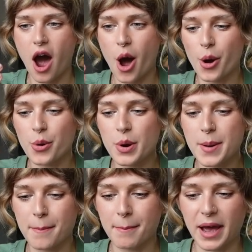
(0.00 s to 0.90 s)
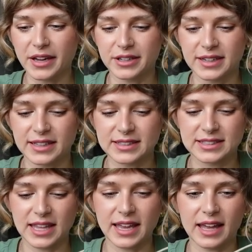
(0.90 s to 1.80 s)
Oh my goodness,
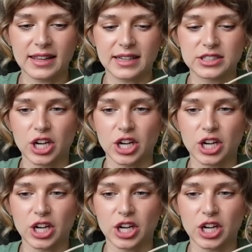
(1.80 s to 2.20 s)
they get like a